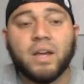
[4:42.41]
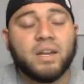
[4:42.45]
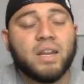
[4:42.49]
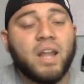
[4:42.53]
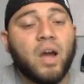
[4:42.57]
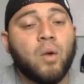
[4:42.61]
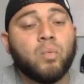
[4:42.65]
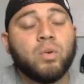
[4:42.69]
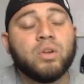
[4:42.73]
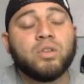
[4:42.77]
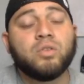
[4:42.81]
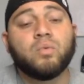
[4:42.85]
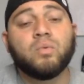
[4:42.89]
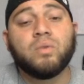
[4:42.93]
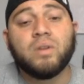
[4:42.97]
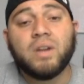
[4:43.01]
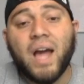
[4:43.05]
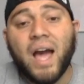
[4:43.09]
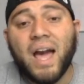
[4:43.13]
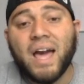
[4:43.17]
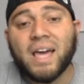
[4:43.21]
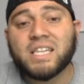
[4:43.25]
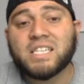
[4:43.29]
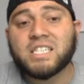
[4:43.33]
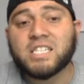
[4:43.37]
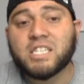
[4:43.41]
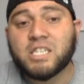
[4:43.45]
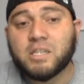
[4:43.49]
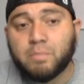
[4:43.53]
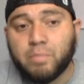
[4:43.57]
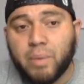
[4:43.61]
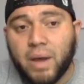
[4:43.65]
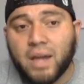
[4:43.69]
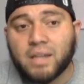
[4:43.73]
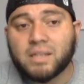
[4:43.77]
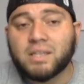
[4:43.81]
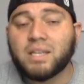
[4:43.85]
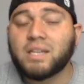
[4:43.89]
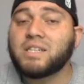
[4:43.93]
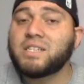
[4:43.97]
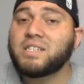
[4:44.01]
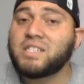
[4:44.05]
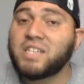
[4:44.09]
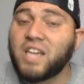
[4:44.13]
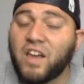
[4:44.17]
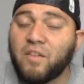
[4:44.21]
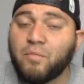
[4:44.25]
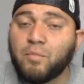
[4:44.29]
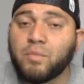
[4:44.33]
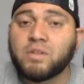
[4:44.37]
Now we do not expect
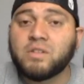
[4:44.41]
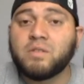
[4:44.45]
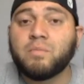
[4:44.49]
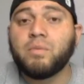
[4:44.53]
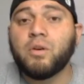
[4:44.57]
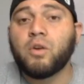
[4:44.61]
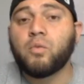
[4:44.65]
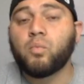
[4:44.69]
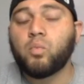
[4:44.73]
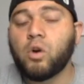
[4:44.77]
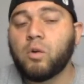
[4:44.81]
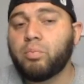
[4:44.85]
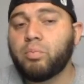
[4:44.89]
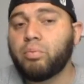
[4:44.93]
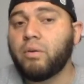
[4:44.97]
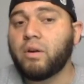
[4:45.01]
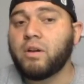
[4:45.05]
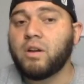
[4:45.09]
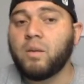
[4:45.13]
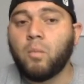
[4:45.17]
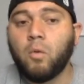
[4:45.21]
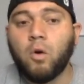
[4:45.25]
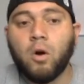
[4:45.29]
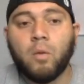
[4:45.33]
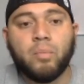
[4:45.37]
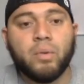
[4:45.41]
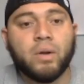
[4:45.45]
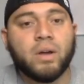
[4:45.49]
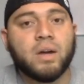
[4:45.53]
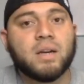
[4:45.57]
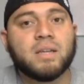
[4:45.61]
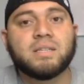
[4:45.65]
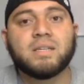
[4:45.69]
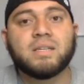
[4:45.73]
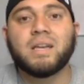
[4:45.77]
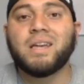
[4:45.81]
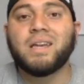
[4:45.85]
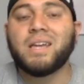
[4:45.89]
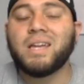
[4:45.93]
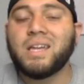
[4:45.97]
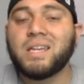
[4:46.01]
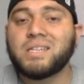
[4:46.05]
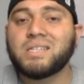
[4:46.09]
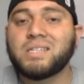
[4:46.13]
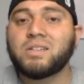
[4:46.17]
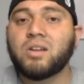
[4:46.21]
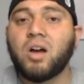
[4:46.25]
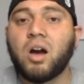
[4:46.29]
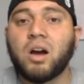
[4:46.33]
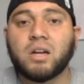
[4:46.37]
SafeMoon to be a rug pull anymore because it
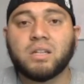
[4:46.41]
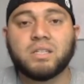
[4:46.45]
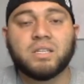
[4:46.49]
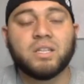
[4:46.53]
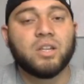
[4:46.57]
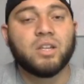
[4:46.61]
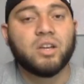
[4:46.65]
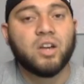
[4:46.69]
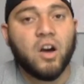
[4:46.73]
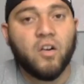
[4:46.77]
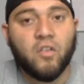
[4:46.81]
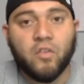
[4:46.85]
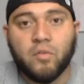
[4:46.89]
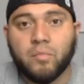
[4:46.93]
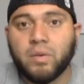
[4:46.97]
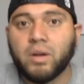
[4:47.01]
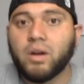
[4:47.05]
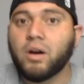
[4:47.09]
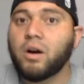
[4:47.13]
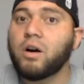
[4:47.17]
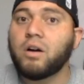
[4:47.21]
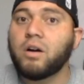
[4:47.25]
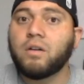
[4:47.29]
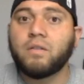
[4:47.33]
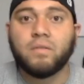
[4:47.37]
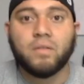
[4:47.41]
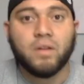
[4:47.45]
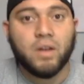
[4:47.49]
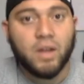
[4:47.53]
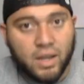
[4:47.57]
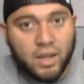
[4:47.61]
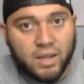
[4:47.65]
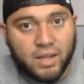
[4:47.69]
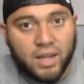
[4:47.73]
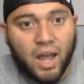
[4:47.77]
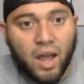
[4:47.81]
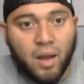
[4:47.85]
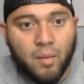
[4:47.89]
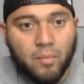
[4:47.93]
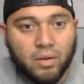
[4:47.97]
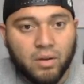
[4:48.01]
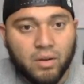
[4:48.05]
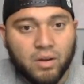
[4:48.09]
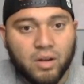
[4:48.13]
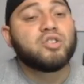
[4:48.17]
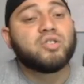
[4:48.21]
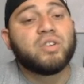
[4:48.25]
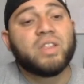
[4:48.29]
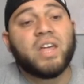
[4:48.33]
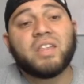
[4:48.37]
is talking to the government of Gambia.
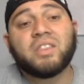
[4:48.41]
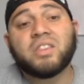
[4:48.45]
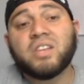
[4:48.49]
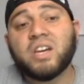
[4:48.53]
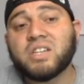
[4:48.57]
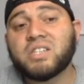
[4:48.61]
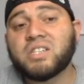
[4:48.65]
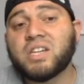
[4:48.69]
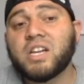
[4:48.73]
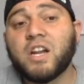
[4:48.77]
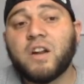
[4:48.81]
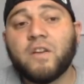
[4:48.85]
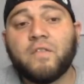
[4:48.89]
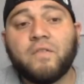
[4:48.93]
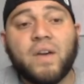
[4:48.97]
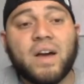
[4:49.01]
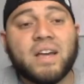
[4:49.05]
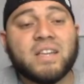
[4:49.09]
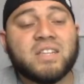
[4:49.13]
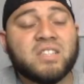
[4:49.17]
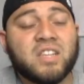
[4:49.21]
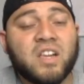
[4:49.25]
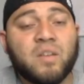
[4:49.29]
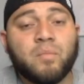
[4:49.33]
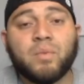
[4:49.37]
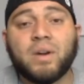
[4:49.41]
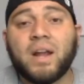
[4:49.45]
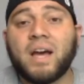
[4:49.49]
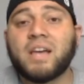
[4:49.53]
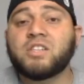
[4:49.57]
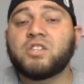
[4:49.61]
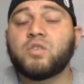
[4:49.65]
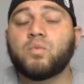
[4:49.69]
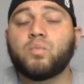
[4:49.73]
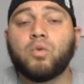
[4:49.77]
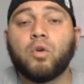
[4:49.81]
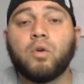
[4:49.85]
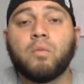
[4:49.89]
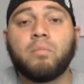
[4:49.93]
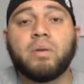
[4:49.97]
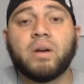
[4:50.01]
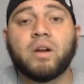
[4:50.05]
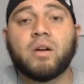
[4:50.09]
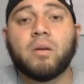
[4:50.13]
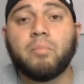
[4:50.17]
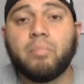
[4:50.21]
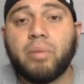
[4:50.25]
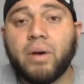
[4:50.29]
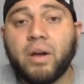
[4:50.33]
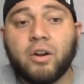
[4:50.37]
So that does solidify SafeMoon as a real
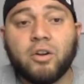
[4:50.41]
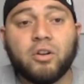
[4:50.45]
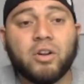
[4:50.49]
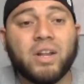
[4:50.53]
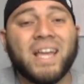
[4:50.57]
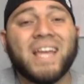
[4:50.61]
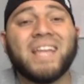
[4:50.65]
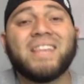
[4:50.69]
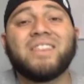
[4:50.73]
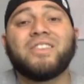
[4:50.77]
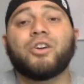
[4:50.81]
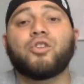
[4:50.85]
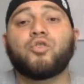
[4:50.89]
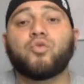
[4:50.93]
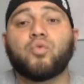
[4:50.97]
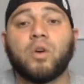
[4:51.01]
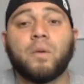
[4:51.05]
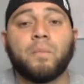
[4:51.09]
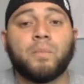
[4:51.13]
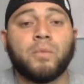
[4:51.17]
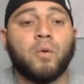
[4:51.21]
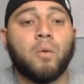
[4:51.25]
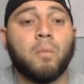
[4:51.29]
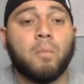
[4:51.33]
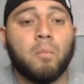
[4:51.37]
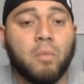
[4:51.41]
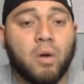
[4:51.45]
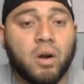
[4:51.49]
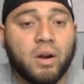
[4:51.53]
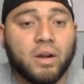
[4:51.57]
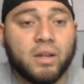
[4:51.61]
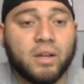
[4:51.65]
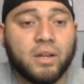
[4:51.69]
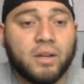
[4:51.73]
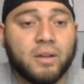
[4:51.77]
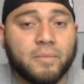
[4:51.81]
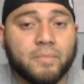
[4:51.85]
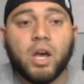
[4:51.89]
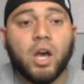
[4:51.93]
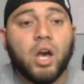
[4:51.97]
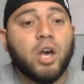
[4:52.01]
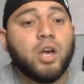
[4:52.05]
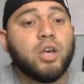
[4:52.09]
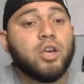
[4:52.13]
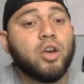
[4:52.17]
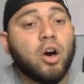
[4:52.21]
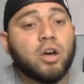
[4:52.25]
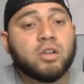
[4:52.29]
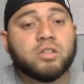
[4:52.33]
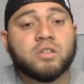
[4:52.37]
big competitor in the crypto market.
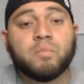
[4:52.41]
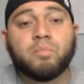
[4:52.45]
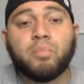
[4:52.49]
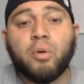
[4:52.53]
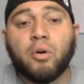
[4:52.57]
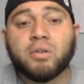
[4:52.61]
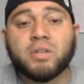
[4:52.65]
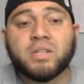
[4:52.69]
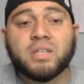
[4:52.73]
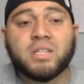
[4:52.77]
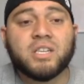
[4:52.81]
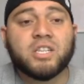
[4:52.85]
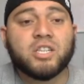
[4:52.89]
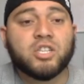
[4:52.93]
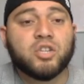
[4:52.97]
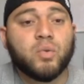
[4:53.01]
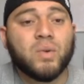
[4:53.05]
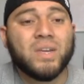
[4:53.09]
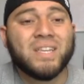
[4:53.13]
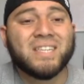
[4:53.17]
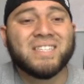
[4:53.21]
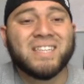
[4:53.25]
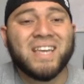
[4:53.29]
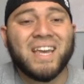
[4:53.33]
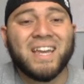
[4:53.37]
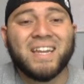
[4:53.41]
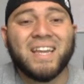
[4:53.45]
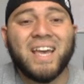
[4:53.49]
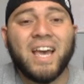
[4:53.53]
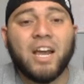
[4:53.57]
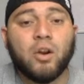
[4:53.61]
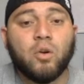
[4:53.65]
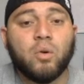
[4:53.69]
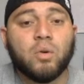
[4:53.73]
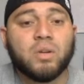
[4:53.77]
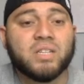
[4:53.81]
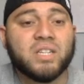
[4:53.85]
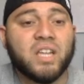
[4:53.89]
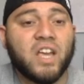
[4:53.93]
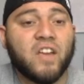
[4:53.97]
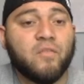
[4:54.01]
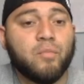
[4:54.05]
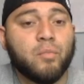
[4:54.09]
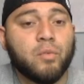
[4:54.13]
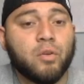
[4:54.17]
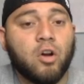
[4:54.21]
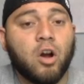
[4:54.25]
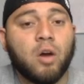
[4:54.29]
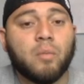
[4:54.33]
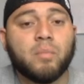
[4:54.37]
He also posted this tweet saying, Hello,
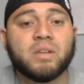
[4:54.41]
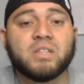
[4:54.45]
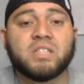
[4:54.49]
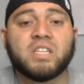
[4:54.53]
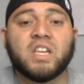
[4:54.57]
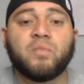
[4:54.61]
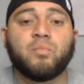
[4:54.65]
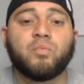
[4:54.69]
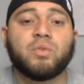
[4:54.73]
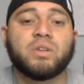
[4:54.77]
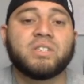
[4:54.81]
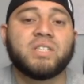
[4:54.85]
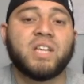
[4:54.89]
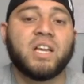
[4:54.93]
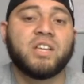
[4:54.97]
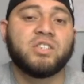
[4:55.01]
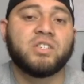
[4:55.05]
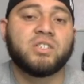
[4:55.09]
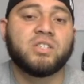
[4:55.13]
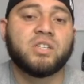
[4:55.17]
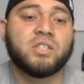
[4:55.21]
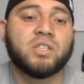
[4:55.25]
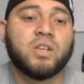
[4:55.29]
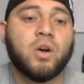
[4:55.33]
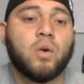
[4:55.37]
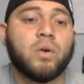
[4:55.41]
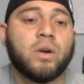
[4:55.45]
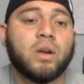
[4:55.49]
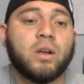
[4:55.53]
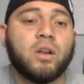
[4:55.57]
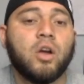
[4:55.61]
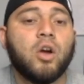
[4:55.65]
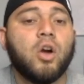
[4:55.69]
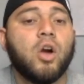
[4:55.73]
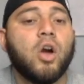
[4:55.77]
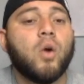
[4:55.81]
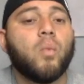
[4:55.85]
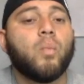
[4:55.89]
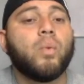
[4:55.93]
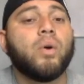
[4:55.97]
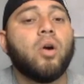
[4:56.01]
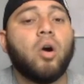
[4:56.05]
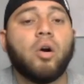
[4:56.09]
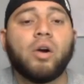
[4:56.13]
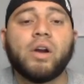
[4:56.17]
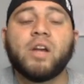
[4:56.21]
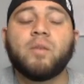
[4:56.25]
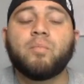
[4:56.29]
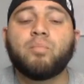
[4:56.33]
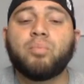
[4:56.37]
SafeMoon Army. SafeMoon is not just a token, we
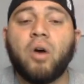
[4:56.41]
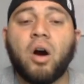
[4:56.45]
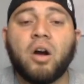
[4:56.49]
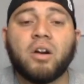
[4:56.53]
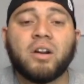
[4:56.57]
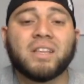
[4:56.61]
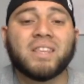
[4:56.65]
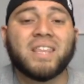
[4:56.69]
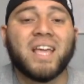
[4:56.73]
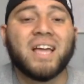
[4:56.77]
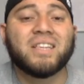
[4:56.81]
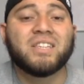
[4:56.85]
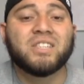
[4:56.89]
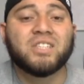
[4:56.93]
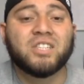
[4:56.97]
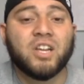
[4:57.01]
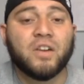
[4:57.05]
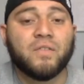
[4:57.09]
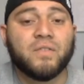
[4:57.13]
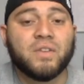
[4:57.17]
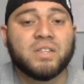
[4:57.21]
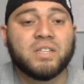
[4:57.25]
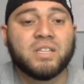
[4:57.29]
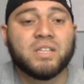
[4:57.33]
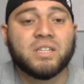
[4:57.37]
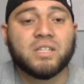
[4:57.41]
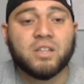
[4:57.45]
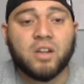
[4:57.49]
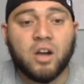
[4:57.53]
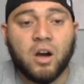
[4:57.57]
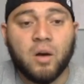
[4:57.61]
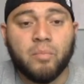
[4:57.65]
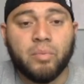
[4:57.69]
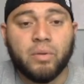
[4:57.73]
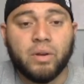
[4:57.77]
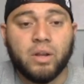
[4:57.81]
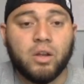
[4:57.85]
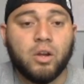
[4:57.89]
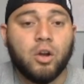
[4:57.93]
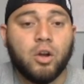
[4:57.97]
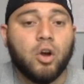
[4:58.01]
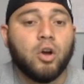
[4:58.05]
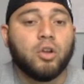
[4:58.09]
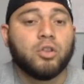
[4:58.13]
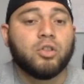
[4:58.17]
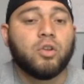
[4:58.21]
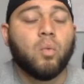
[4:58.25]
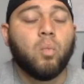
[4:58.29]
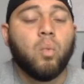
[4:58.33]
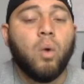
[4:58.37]
are a product and services company.
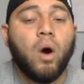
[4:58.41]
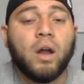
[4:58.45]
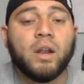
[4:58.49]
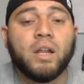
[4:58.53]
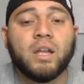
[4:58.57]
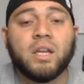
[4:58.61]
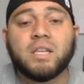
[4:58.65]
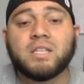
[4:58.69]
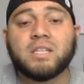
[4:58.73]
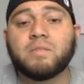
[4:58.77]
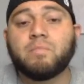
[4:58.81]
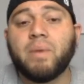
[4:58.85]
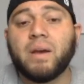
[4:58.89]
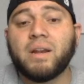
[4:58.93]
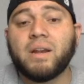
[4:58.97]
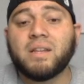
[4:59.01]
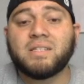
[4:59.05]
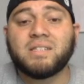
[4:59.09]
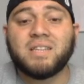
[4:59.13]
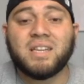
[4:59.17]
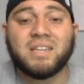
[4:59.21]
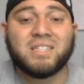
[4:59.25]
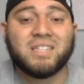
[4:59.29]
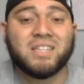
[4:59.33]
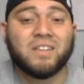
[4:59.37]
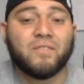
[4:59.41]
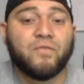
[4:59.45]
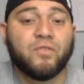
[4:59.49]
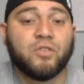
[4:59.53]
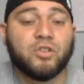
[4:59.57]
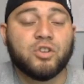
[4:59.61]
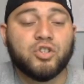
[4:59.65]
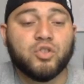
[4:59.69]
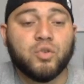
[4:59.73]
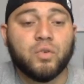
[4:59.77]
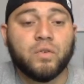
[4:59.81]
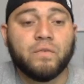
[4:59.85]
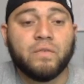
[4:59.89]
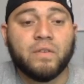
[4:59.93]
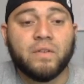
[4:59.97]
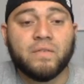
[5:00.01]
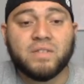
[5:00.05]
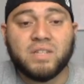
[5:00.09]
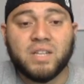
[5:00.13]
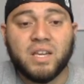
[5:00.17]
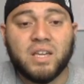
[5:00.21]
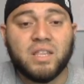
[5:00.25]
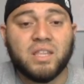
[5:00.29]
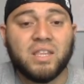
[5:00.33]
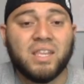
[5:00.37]
The wallet is beta testing for June
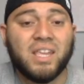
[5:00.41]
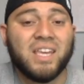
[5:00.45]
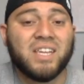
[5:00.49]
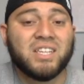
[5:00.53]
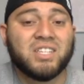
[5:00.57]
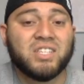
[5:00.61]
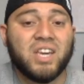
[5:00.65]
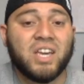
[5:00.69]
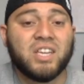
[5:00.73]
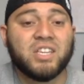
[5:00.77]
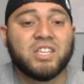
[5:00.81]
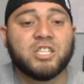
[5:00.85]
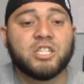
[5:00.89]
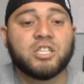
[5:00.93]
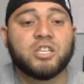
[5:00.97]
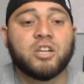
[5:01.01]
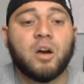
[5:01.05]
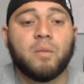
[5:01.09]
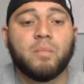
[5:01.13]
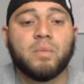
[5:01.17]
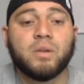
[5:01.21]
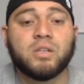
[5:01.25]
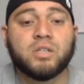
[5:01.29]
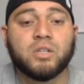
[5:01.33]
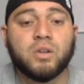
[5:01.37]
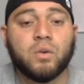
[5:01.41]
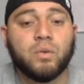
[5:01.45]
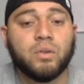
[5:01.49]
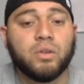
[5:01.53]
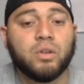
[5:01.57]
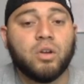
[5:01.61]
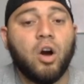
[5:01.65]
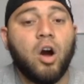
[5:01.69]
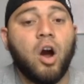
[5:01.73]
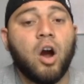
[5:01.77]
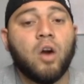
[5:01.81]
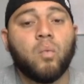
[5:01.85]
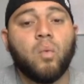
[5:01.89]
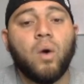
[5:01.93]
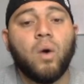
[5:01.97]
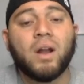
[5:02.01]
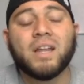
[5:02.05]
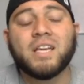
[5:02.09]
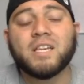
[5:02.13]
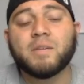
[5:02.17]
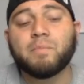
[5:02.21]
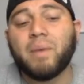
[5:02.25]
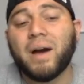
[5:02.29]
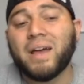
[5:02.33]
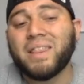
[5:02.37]
15th. The exchange is coming soon. The hard
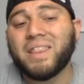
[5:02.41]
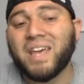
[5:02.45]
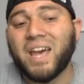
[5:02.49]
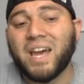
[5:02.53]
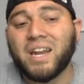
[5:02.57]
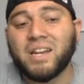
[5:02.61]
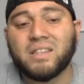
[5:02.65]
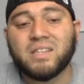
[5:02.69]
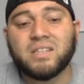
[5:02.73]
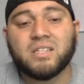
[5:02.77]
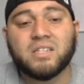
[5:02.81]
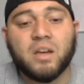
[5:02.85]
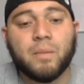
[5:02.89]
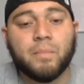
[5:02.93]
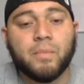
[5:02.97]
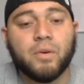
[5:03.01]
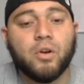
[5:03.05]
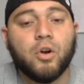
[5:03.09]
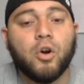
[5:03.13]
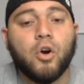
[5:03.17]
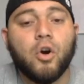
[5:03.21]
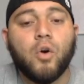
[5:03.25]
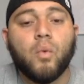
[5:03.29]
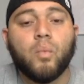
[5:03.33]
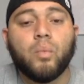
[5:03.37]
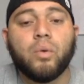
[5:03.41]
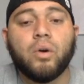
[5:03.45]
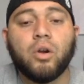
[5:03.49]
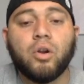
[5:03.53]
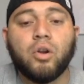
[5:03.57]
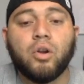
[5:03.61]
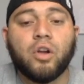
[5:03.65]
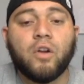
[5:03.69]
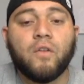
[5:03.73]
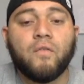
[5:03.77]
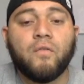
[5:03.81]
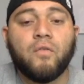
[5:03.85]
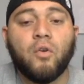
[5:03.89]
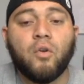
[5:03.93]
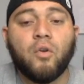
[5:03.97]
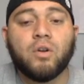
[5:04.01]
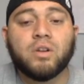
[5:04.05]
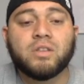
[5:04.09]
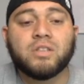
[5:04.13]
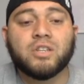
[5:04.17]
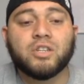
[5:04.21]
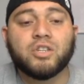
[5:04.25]
wallet is by the end of the summer. We are looking forward